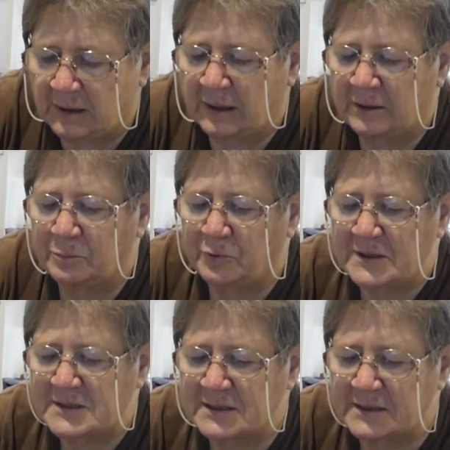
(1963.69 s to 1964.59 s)
and
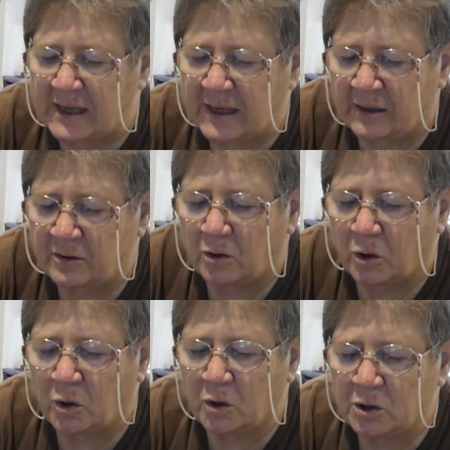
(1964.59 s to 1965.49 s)
press it down
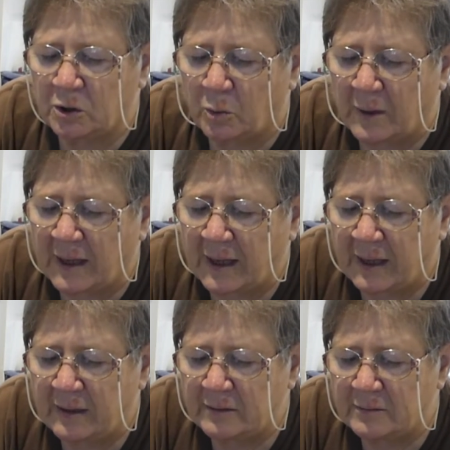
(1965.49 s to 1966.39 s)
all the way.